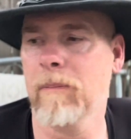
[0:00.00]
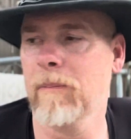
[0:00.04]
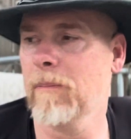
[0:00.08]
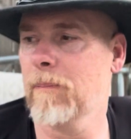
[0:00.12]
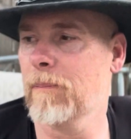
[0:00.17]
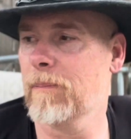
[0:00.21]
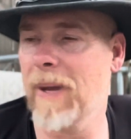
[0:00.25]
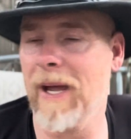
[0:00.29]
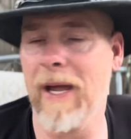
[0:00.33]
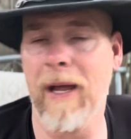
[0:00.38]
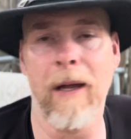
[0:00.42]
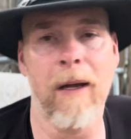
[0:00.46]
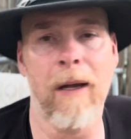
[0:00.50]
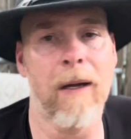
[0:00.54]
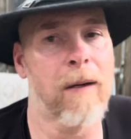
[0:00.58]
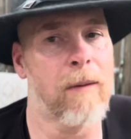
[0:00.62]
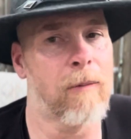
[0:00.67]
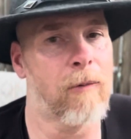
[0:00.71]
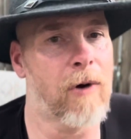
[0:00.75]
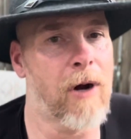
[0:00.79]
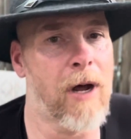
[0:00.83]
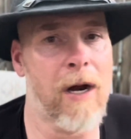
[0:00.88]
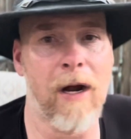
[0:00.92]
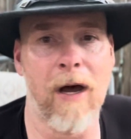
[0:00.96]
Bam,
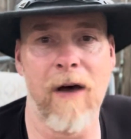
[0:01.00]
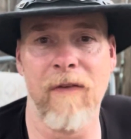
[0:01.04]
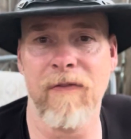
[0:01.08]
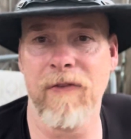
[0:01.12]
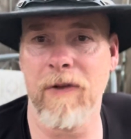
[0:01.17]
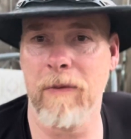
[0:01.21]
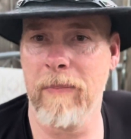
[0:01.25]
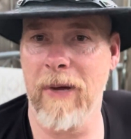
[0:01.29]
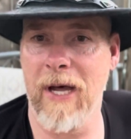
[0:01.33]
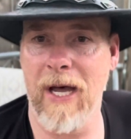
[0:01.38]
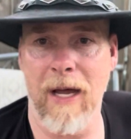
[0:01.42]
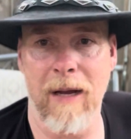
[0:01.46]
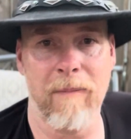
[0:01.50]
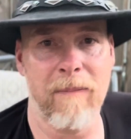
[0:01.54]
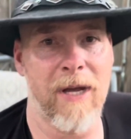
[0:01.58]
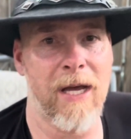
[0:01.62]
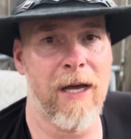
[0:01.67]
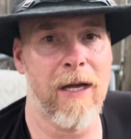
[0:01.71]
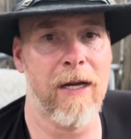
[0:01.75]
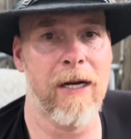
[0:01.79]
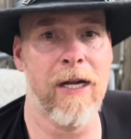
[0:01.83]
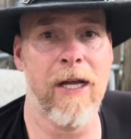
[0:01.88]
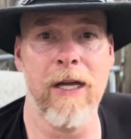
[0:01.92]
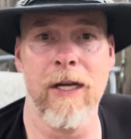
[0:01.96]
right off the bat.
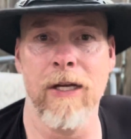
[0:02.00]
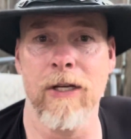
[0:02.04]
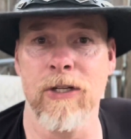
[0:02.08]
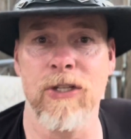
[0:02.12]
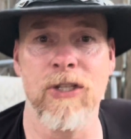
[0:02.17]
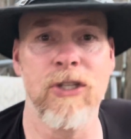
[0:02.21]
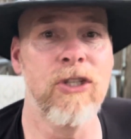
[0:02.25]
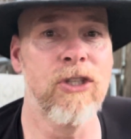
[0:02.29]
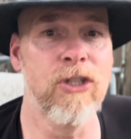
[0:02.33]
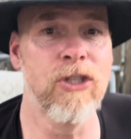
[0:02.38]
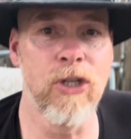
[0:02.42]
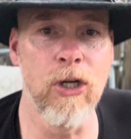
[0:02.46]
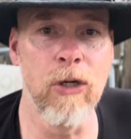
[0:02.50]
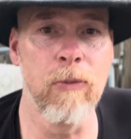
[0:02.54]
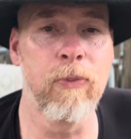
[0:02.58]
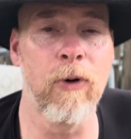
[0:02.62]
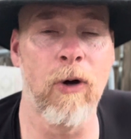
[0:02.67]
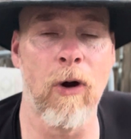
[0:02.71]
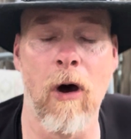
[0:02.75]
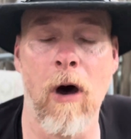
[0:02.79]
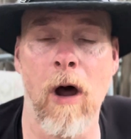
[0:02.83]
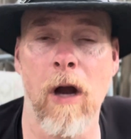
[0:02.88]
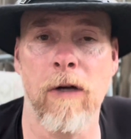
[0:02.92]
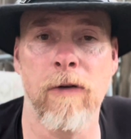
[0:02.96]
Man, he is super
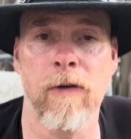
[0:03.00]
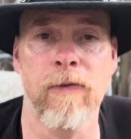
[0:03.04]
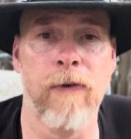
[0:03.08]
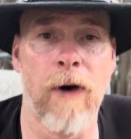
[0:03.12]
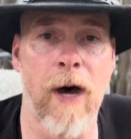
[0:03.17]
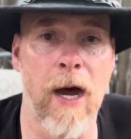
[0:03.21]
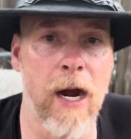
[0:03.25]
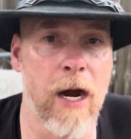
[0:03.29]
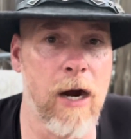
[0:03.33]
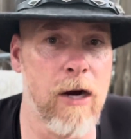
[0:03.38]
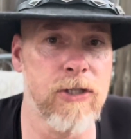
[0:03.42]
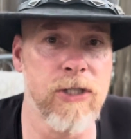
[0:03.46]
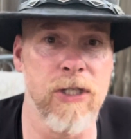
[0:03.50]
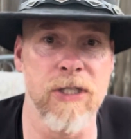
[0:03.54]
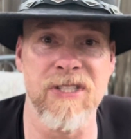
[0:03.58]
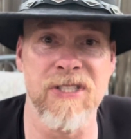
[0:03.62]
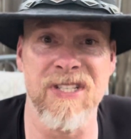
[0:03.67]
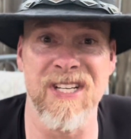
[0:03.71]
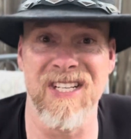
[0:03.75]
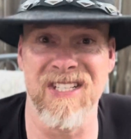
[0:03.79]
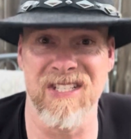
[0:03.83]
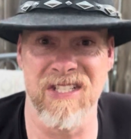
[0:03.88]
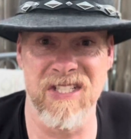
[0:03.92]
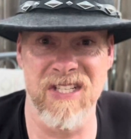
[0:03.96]
on fire, just
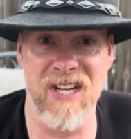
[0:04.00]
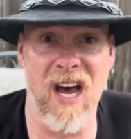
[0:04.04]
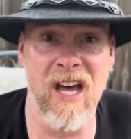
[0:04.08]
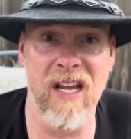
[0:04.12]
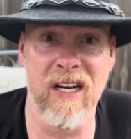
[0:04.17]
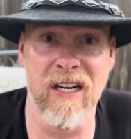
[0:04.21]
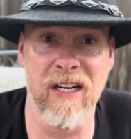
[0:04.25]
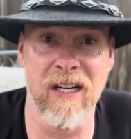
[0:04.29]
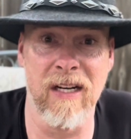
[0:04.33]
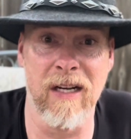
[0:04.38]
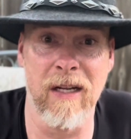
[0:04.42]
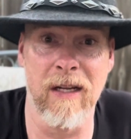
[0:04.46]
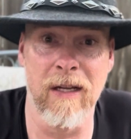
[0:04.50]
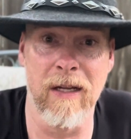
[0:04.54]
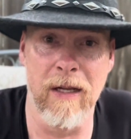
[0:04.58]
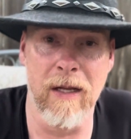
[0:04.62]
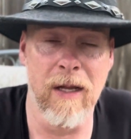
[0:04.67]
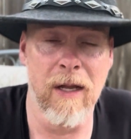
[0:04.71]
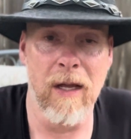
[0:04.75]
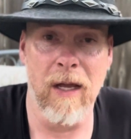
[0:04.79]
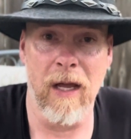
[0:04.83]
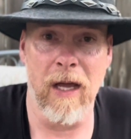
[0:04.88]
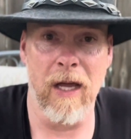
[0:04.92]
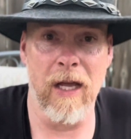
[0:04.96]
excited.
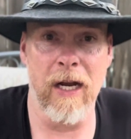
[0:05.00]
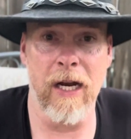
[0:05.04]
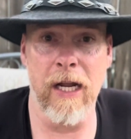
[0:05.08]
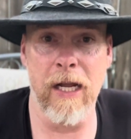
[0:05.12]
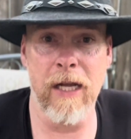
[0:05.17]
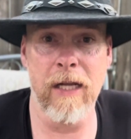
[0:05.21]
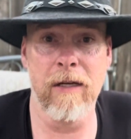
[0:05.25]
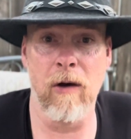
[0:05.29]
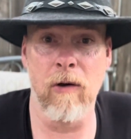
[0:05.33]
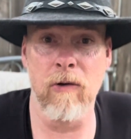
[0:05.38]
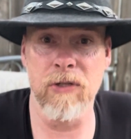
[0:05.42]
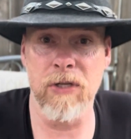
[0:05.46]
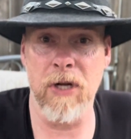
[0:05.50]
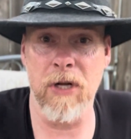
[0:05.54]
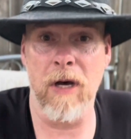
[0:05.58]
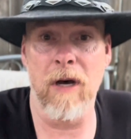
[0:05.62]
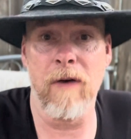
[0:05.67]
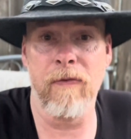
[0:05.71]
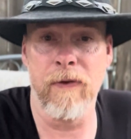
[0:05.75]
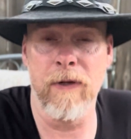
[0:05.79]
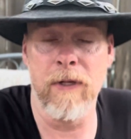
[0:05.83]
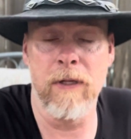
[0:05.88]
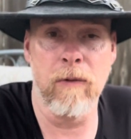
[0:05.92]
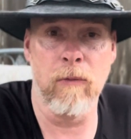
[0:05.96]
And he goes off
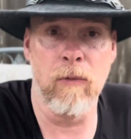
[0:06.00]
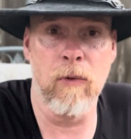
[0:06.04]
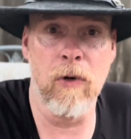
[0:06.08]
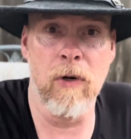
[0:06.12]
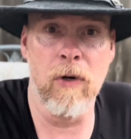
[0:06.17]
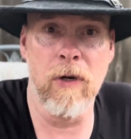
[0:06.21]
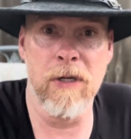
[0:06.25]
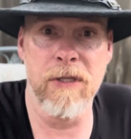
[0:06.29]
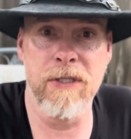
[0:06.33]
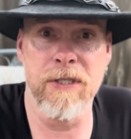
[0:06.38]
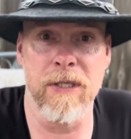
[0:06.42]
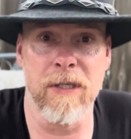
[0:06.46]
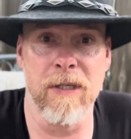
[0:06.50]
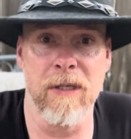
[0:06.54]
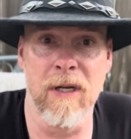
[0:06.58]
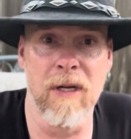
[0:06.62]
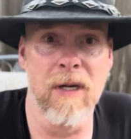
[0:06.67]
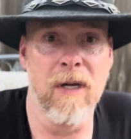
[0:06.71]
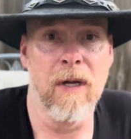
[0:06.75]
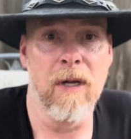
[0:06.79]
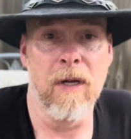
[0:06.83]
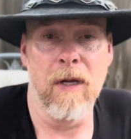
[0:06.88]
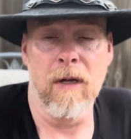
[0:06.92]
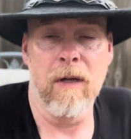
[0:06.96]
in the woods and
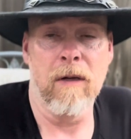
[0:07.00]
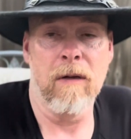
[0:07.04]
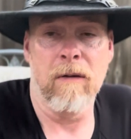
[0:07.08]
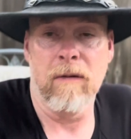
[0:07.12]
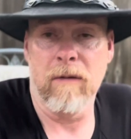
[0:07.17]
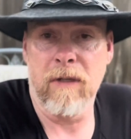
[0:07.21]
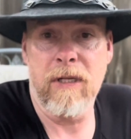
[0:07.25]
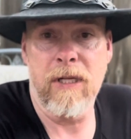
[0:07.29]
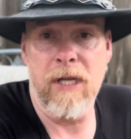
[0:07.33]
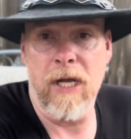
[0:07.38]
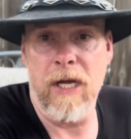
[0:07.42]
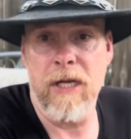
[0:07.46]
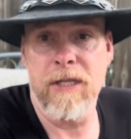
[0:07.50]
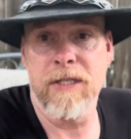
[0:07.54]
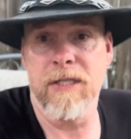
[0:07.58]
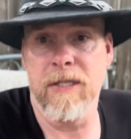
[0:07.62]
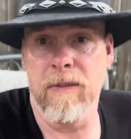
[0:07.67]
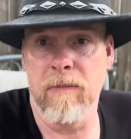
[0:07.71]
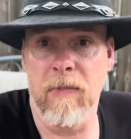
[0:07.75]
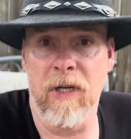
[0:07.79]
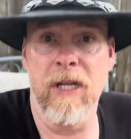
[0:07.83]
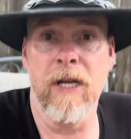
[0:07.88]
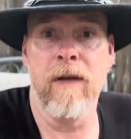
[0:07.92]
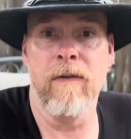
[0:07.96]
kicks
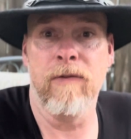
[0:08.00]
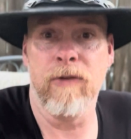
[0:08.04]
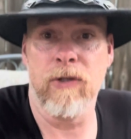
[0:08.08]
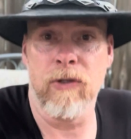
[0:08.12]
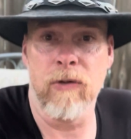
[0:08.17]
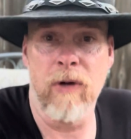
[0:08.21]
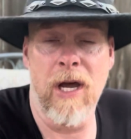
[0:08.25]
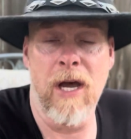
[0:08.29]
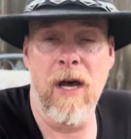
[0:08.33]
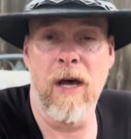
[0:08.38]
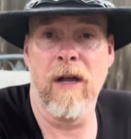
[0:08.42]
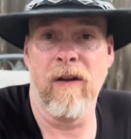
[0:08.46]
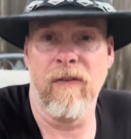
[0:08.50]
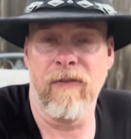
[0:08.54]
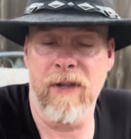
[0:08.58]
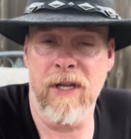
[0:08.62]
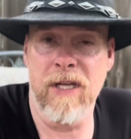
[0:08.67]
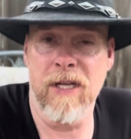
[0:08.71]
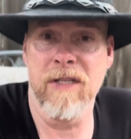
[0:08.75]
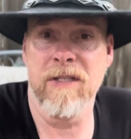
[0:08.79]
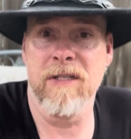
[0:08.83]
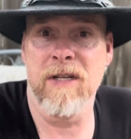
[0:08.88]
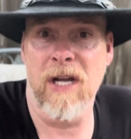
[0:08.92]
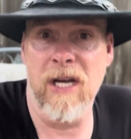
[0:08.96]
some leaves around and
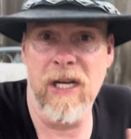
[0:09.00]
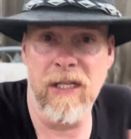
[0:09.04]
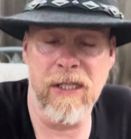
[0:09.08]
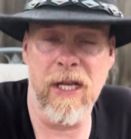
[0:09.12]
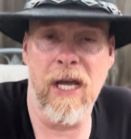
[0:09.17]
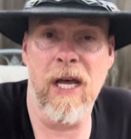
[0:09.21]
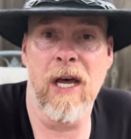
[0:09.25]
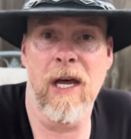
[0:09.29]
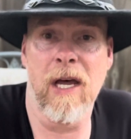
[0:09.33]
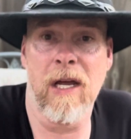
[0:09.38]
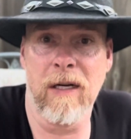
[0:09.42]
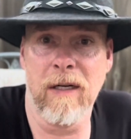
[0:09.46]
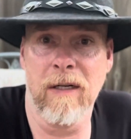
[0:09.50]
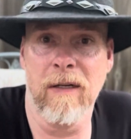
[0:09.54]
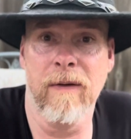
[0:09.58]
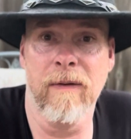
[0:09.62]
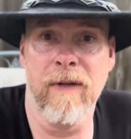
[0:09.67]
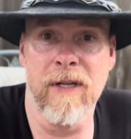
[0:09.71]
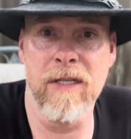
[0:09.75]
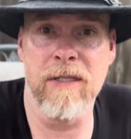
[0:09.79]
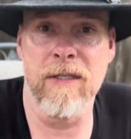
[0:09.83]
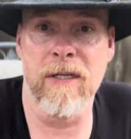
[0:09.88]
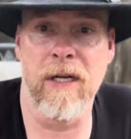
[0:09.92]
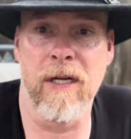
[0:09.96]
things like that. And
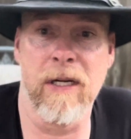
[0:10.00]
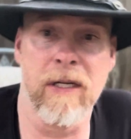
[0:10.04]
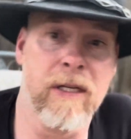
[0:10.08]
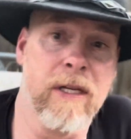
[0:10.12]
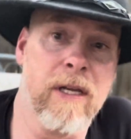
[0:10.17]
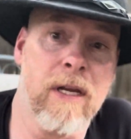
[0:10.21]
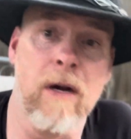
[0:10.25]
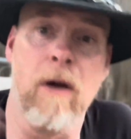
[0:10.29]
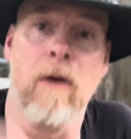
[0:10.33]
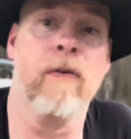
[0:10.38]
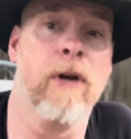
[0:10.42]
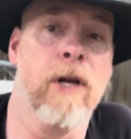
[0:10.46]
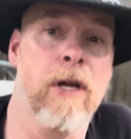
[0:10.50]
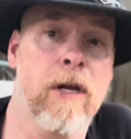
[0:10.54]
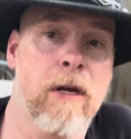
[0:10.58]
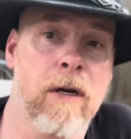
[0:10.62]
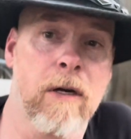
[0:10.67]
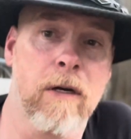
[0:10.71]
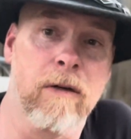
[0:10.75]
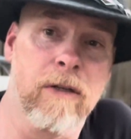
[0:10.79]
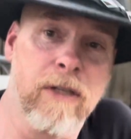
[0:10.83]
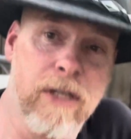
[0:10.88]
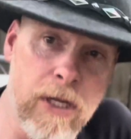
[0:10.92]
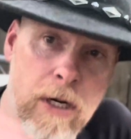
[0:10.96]
he's like, get over here,
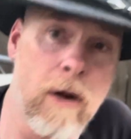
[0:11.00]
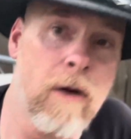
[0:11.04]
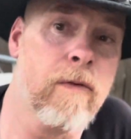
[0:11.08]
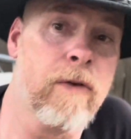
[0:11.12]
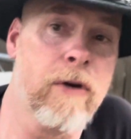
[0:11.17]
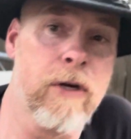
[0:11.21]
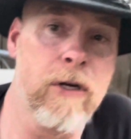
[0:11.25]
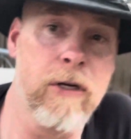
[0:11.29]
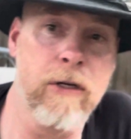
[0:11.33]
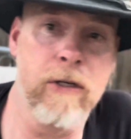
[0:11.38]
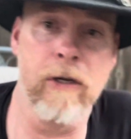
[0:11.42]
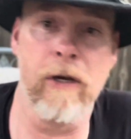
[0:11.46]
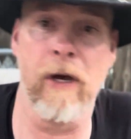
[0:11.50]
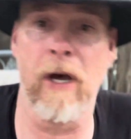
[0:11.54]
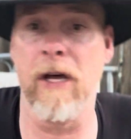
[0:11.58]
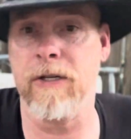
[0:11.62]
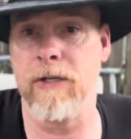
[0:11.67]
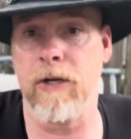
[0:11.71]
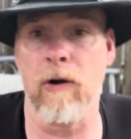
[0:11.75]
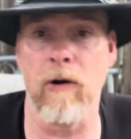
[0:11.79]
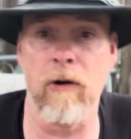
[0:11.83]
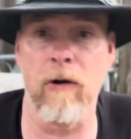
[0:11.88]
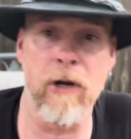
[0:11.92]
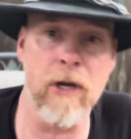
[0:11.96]
you guys
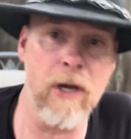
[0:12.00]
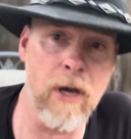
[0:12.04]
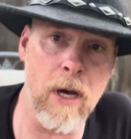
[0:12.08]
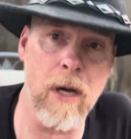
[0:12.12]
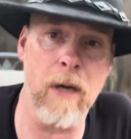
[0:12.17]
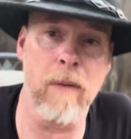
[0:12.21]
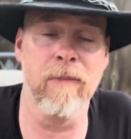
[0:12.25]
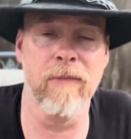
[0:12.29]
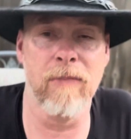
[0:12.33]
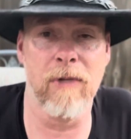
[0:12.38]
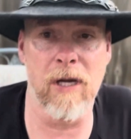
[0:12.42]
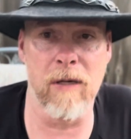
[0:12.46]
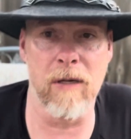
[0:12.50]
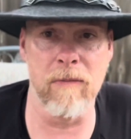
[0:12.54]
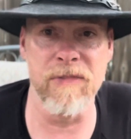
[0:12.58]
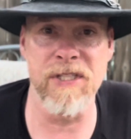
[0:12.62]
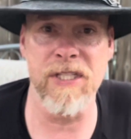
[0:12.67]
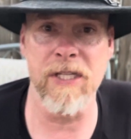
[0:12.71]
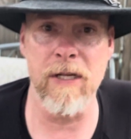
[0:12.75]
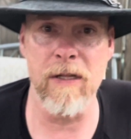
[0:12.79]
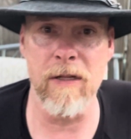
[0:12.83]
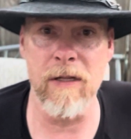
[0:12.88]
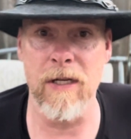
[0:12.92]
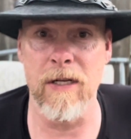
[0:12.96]
hurry up, come
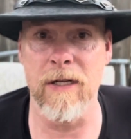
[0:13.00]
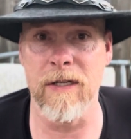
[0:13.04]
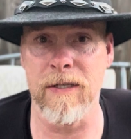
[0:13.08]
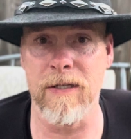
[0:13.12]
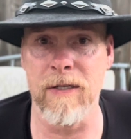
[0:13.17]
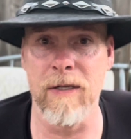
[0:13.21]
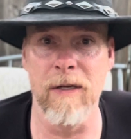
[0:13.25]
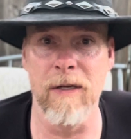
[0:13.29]
see this.